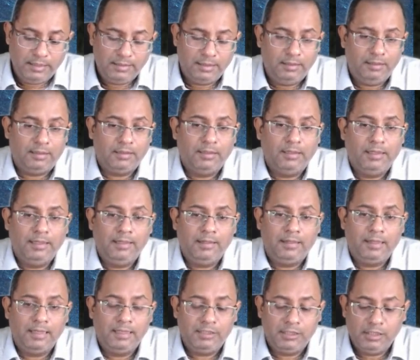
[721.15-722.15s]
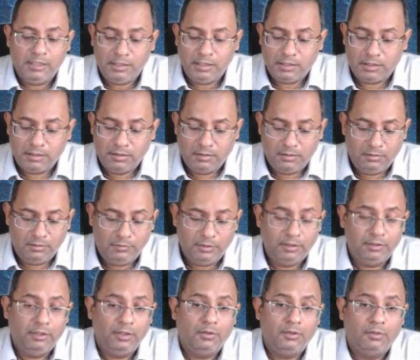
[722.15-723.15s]
these interlinkages
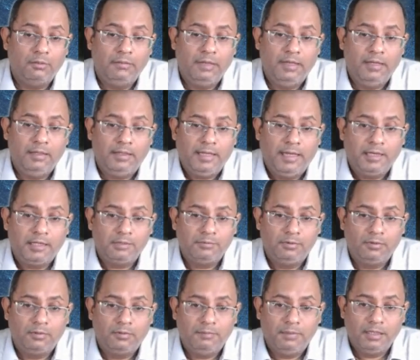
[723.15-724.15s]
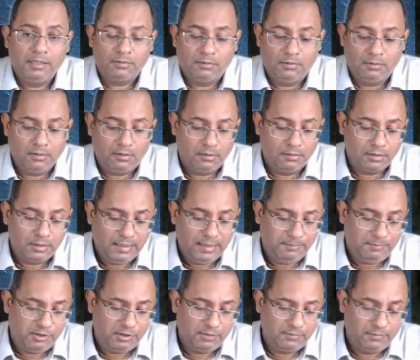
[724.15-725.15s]
with your main TaxBook Plus on
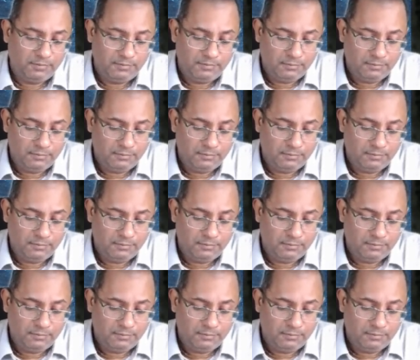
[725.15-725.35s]
concepts.